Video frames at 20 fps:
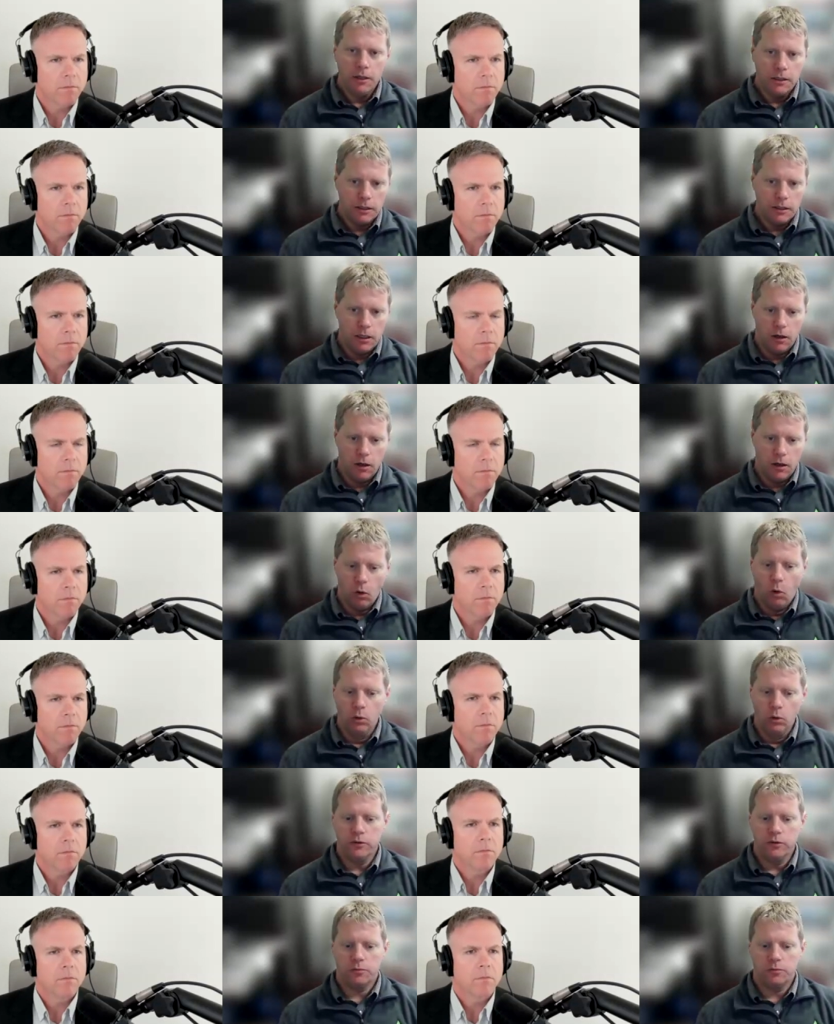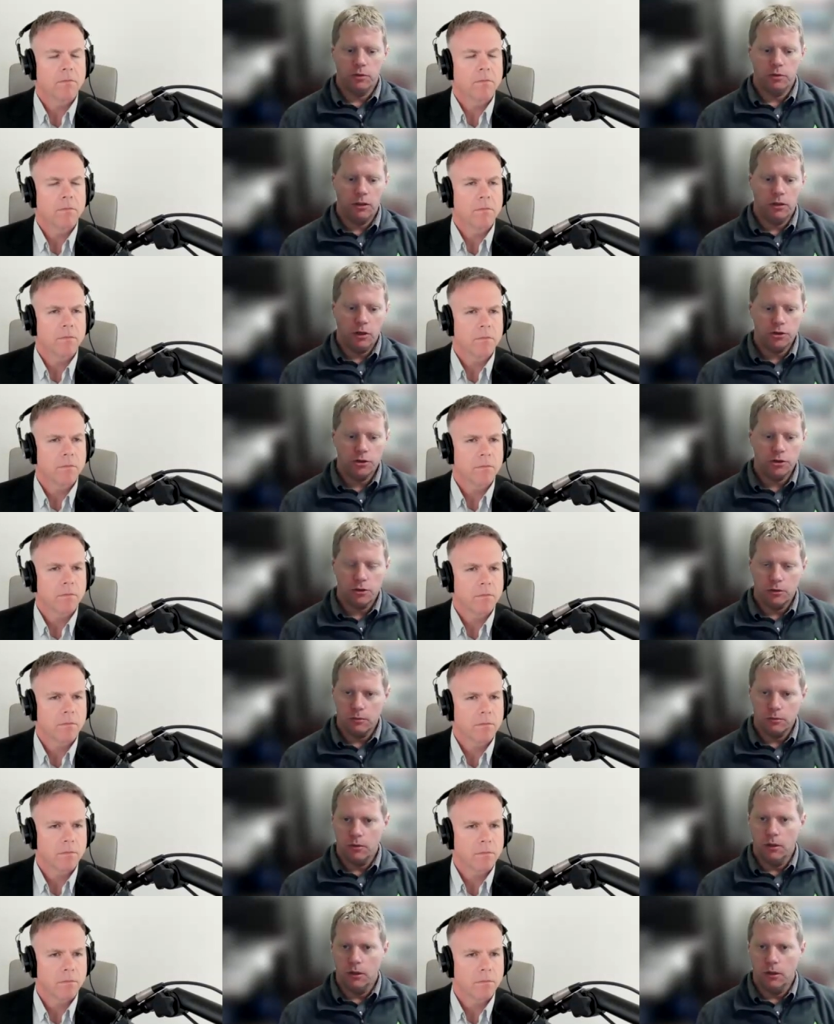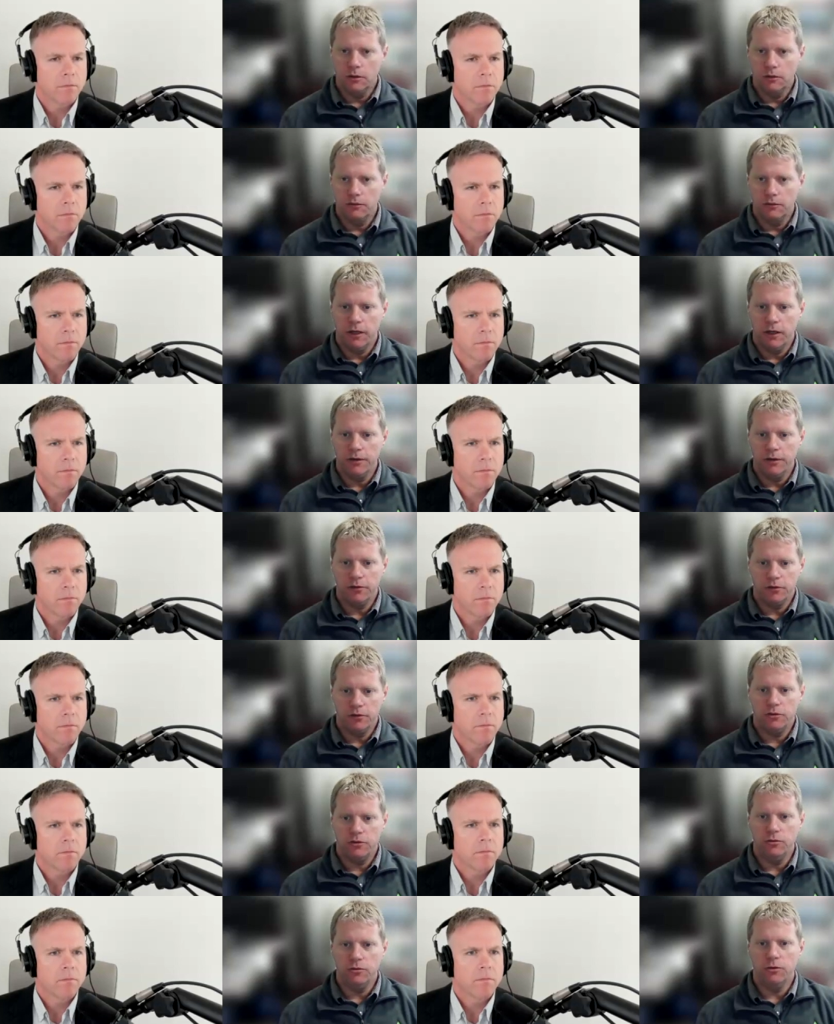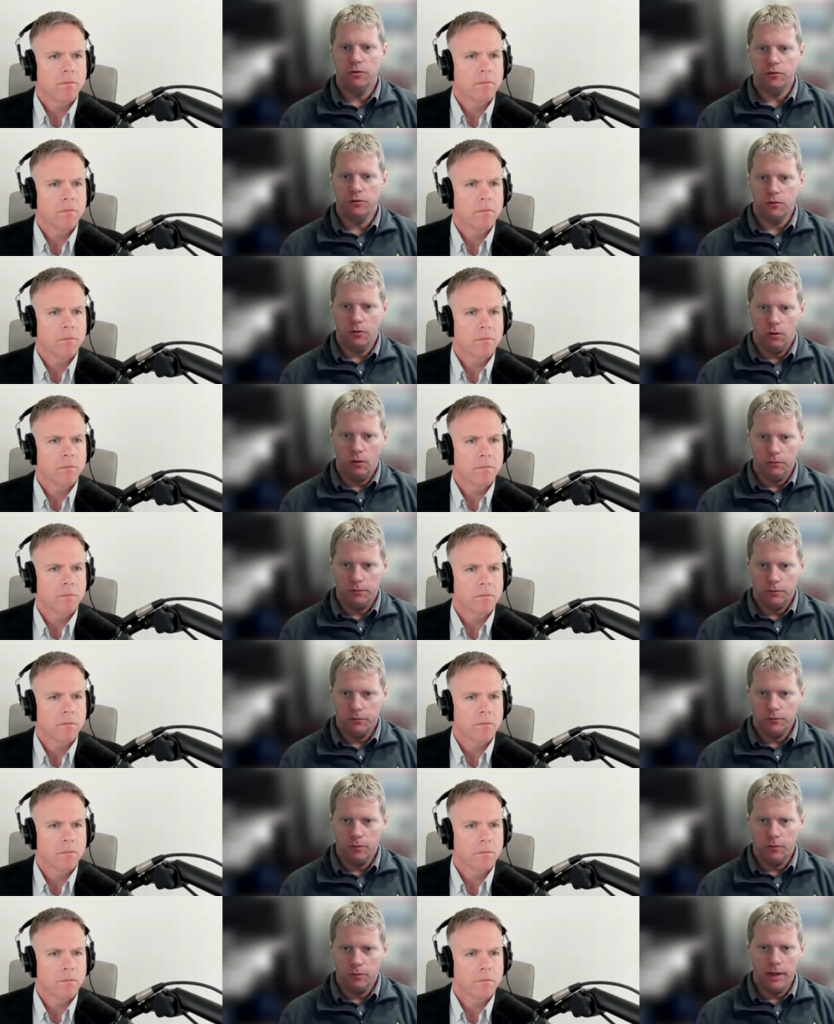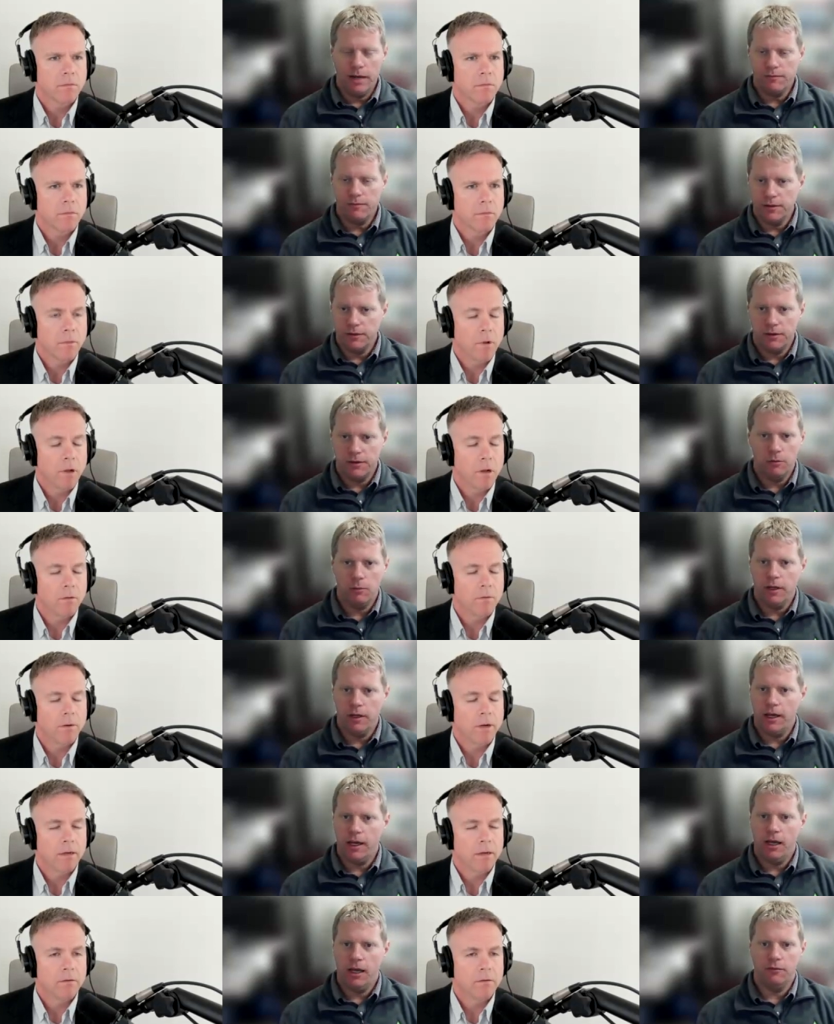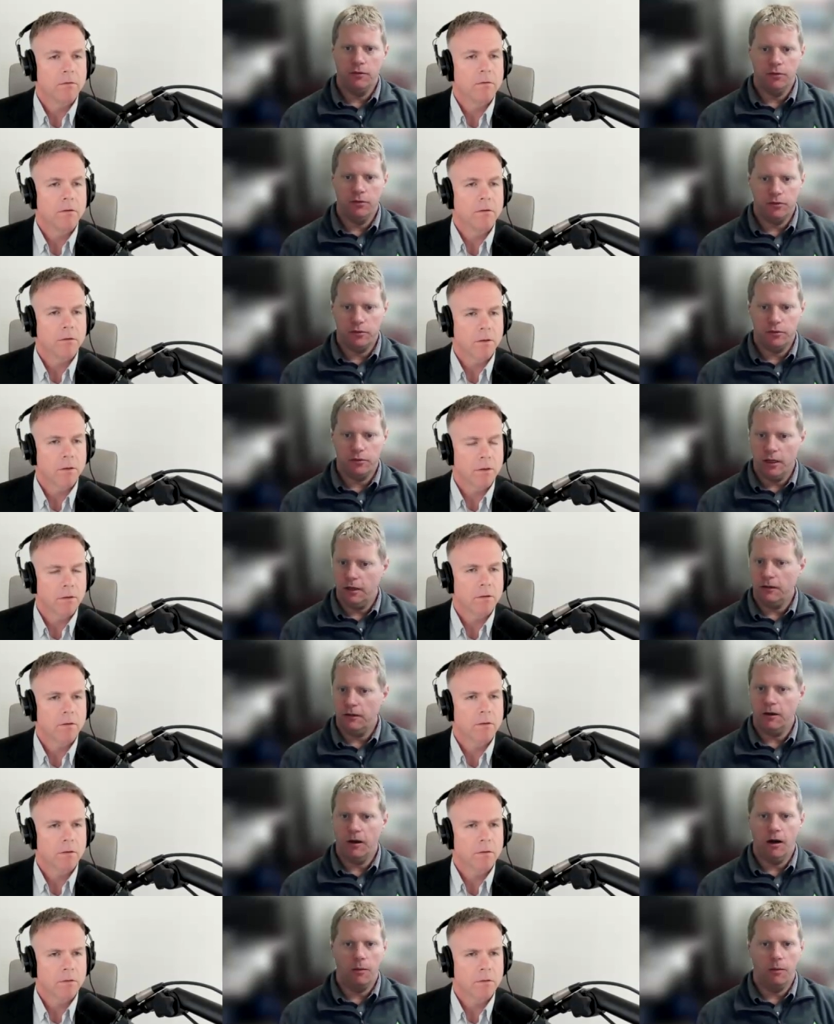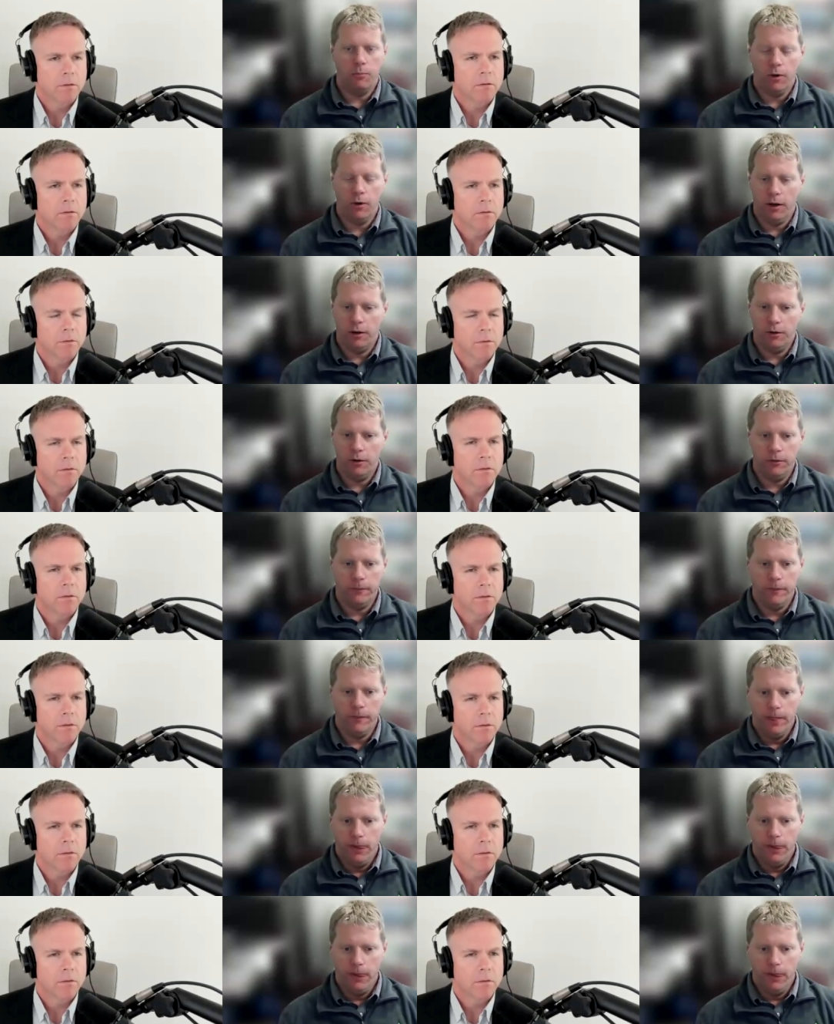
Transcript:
Speaker 1: Our oldest production uh, device is 2 years old. So everything oh, we wow. have state okay. of the art brand new.